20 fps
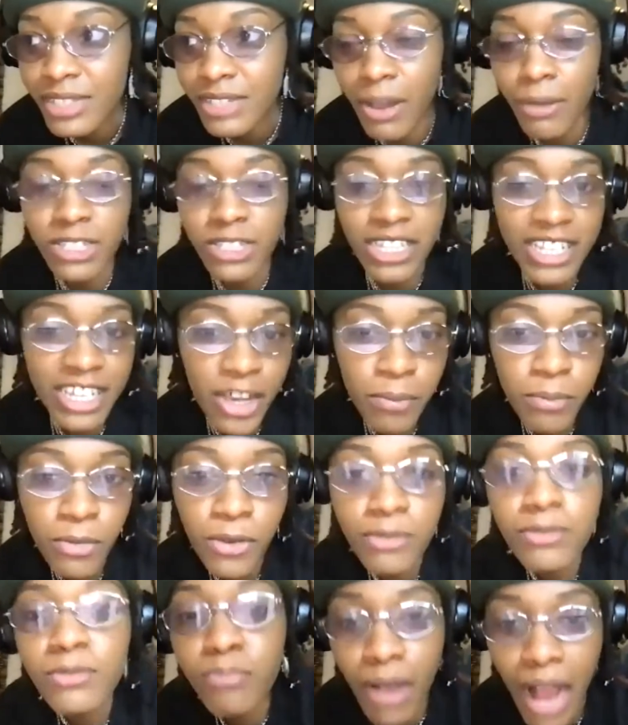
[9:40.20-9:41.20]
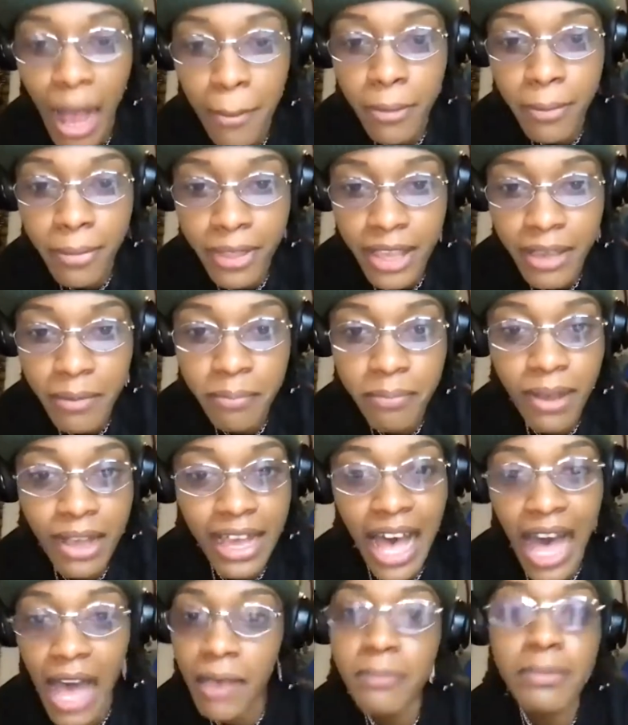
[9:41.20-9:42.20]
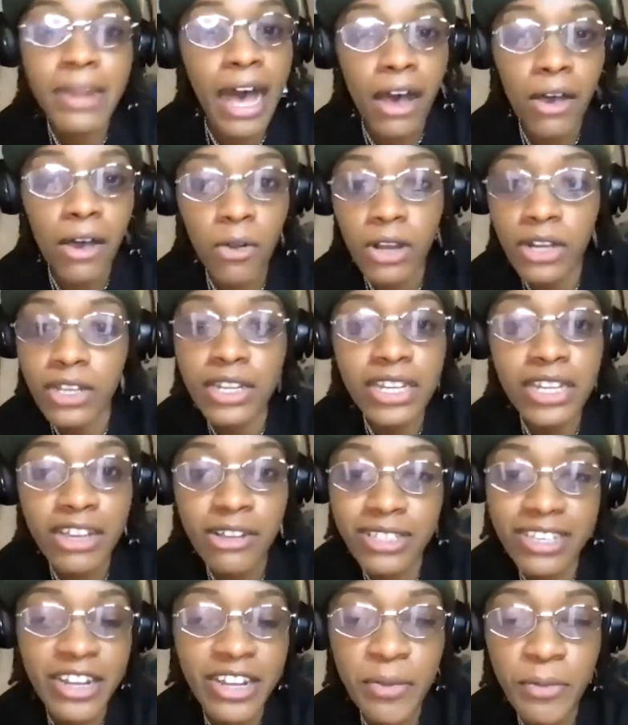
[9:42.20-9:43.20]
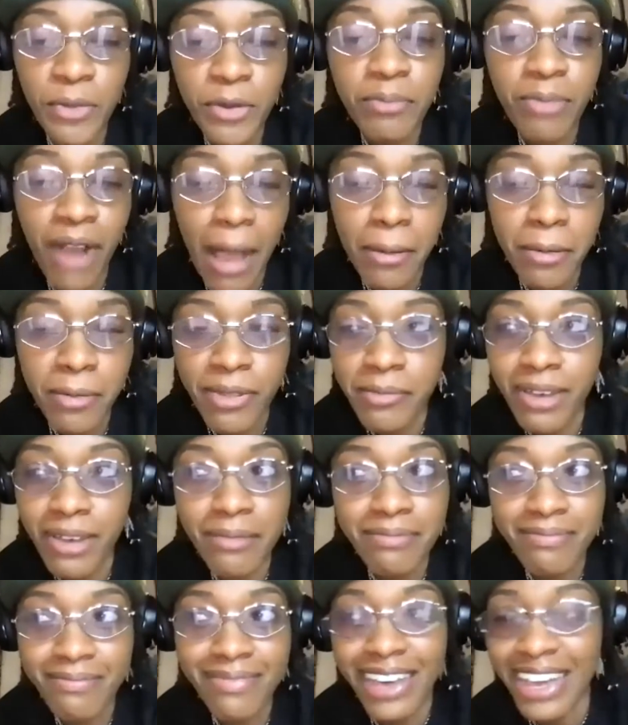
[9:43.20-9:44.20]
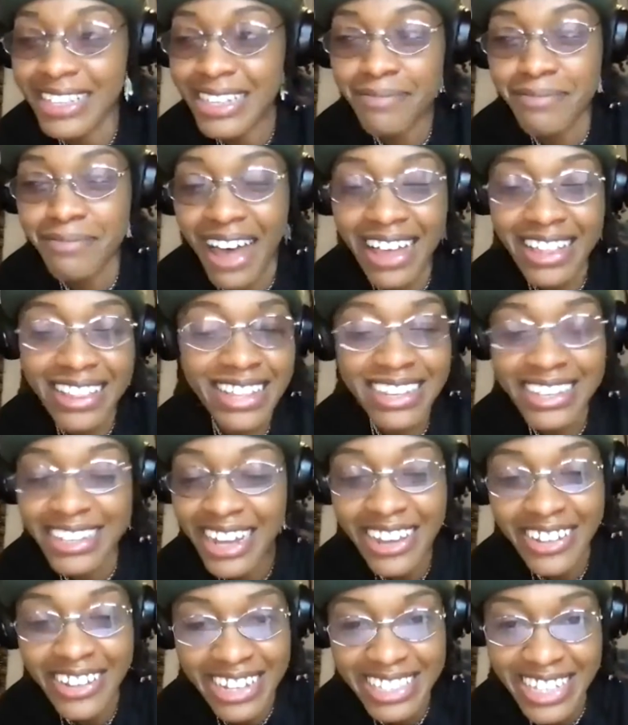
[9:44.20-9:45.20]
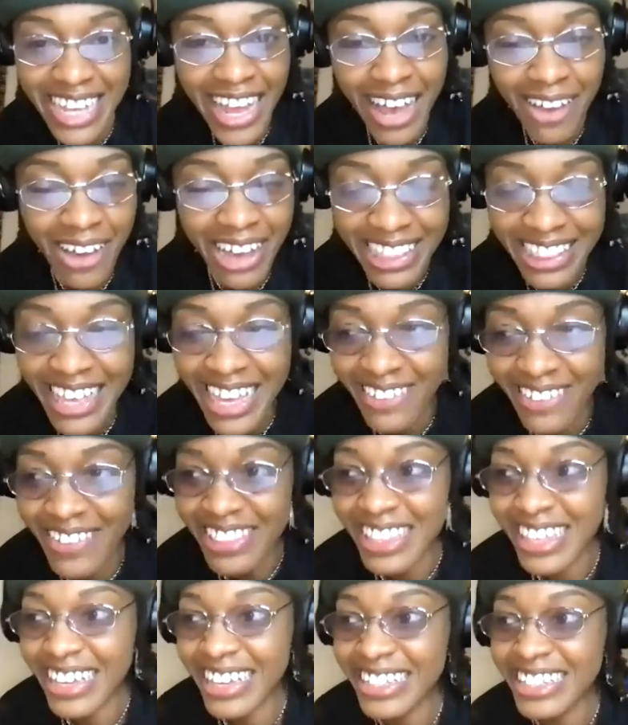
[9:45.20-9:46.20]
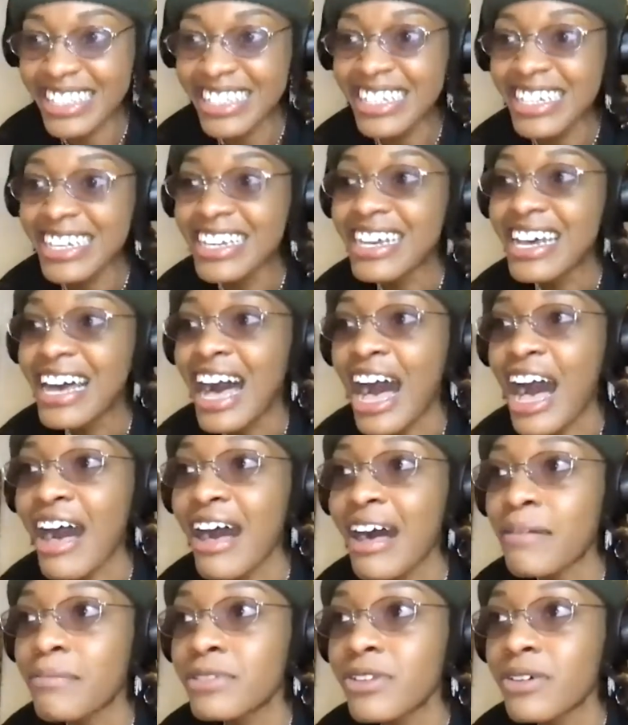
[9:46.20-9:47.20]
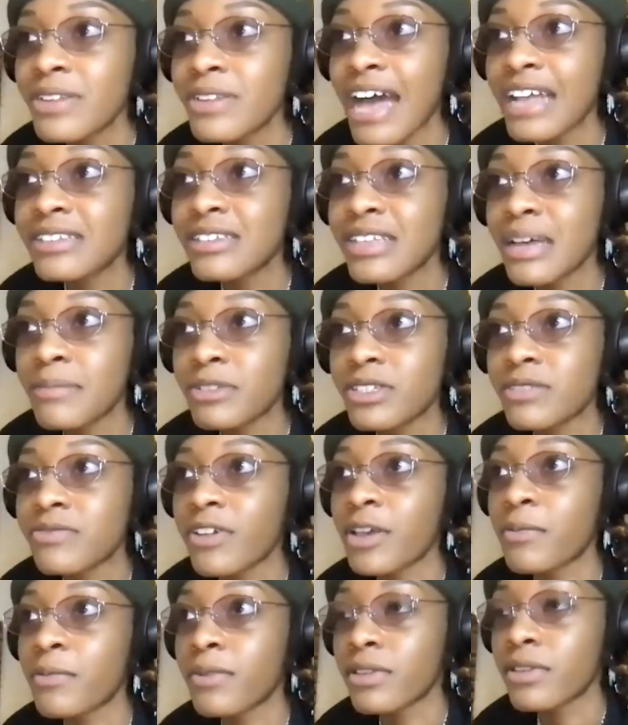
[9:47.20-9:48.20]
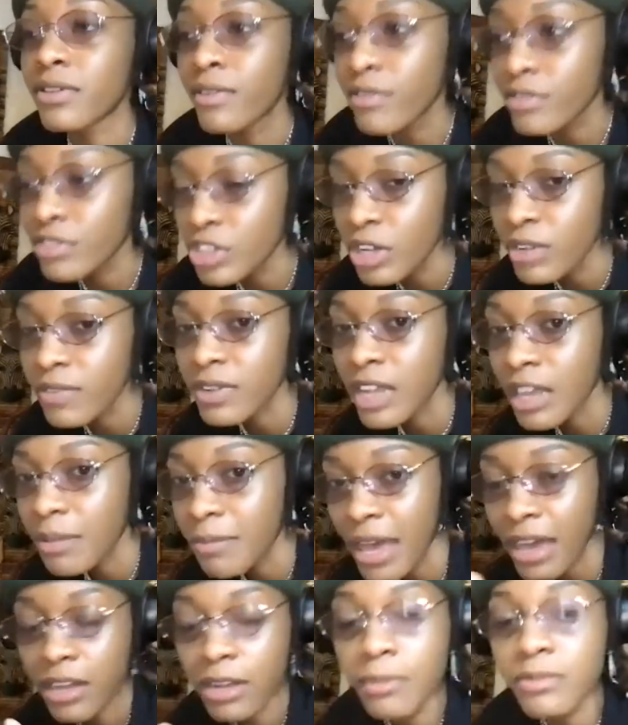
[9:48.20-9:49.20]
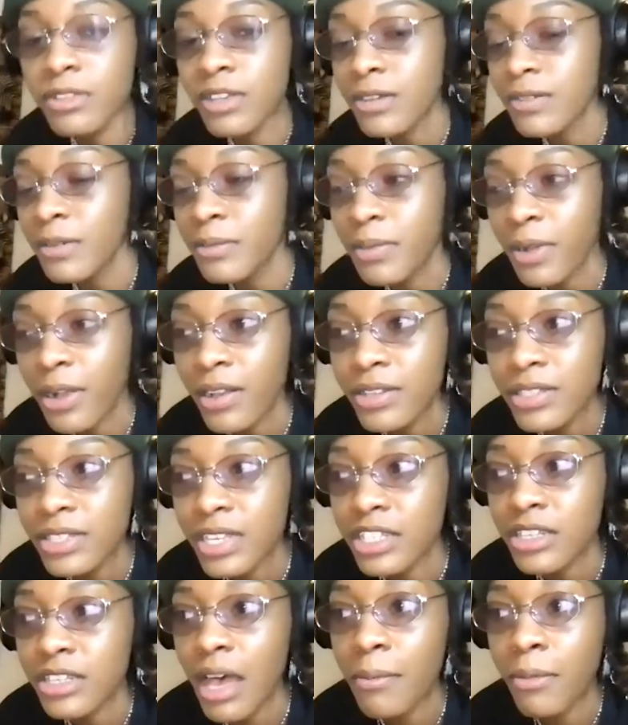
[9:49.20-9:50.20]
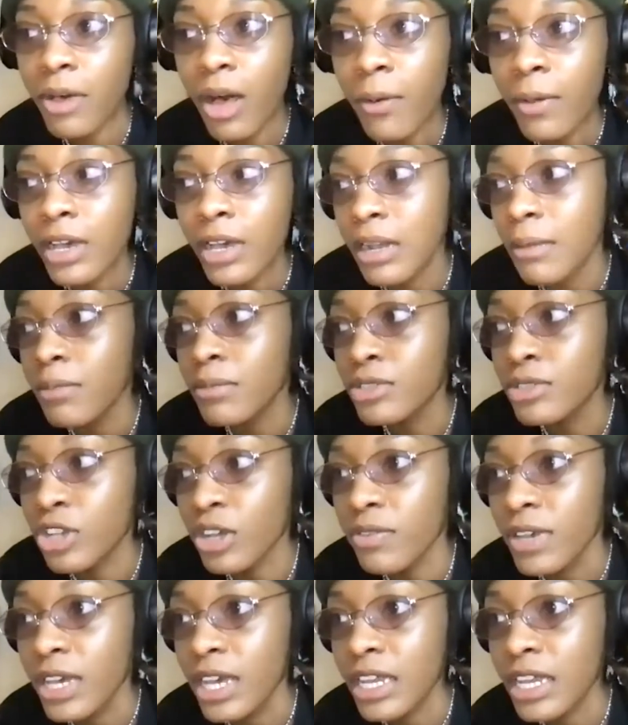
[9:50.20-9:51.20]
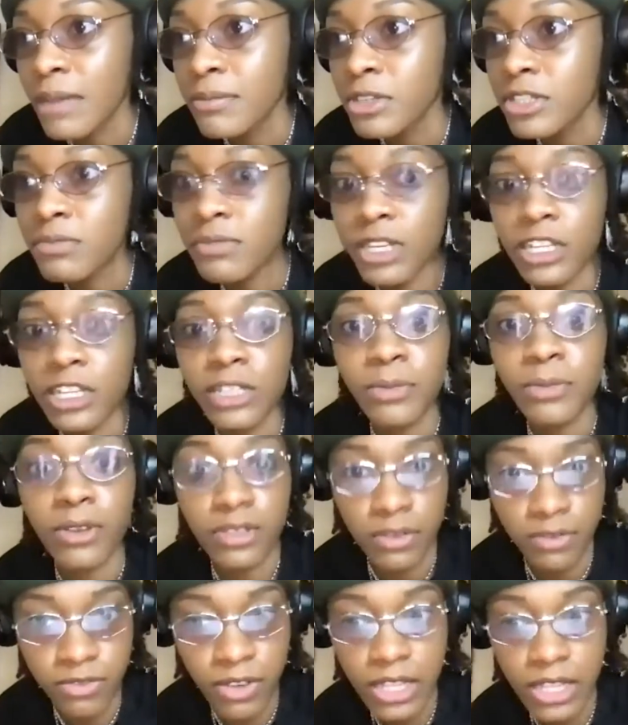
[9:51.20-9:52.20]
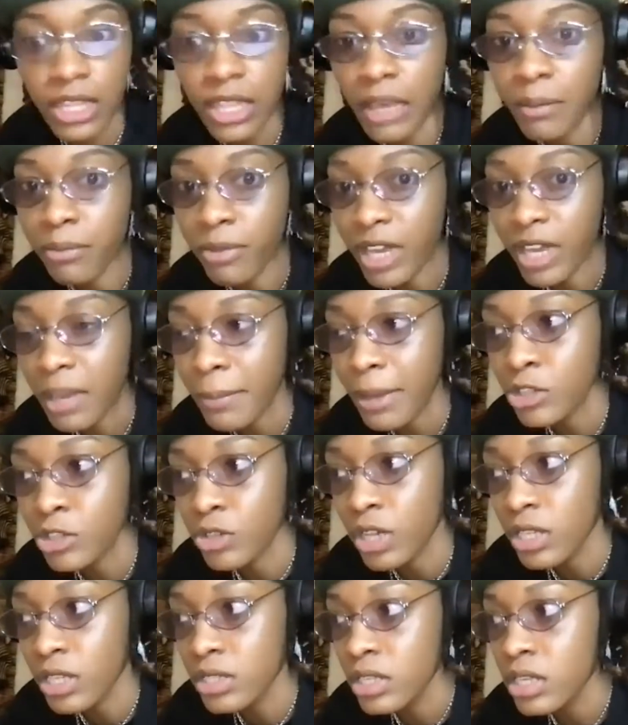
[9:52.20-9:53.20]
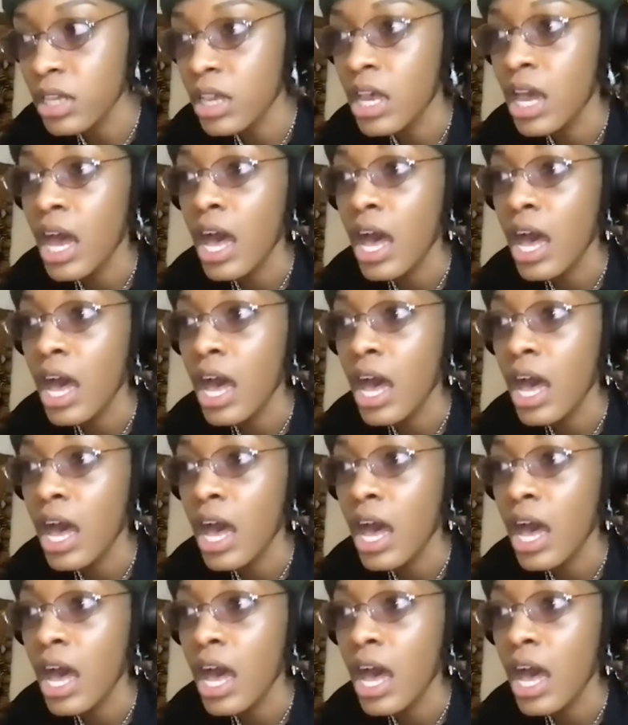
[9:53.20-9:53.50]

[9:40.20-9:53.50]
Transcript: If I was a Leo moon, probably, but I'm not, or Leo sun or moon, probably, but because I'm not, then no, that's not how I think about things. So naturally, I'm just a very reserved and laid back and observant person. So I'm going and I'm observing, and I'm just meeting this person friendly, like bringing my drinks.